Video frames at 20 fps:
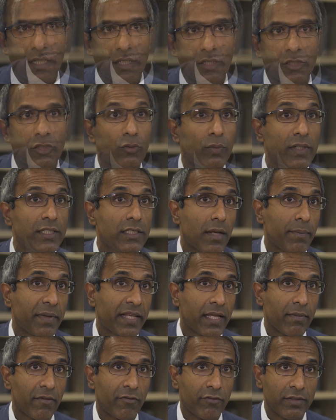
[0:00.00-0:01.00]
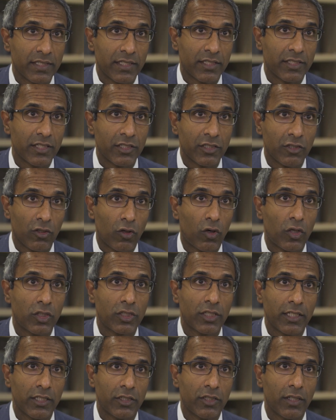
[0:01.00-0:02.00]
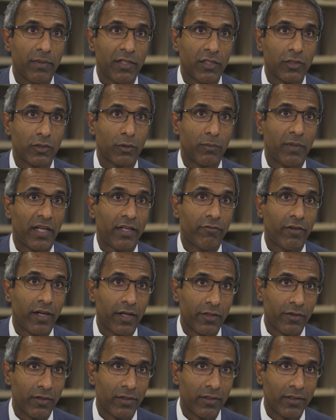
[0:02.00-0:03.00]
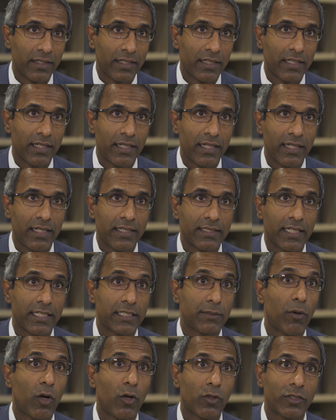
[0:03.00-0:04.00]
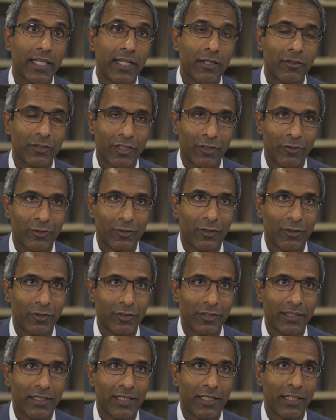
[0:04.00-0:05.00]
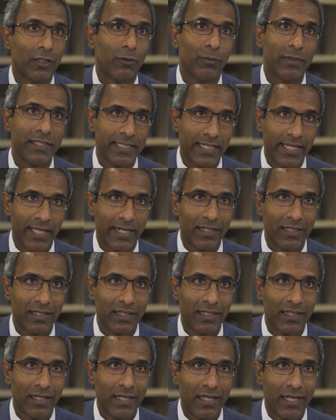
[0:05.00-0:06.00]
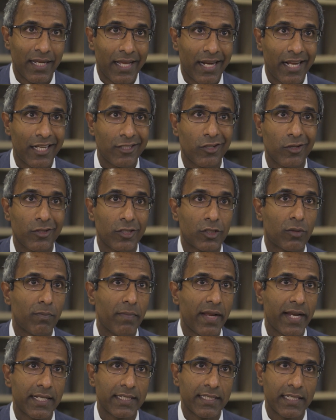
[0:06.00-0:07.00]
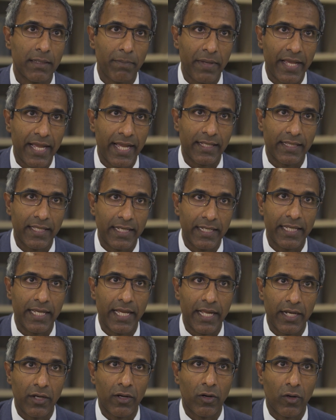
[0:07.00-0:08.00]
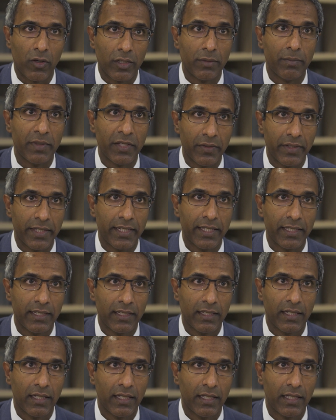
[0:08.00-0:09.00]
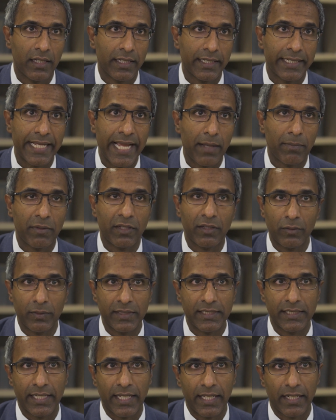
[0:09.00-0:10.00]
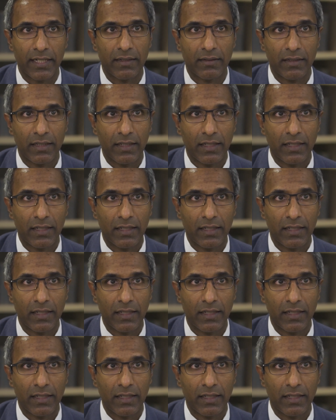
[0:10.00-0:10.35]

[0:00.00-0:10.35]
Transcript: So the reason I became a physician is largely attributable to my father. He's a small town general surgeon in Louisiana, and I saw the tremendous impact that he had in our community uh, in Kaplan, Louisiana.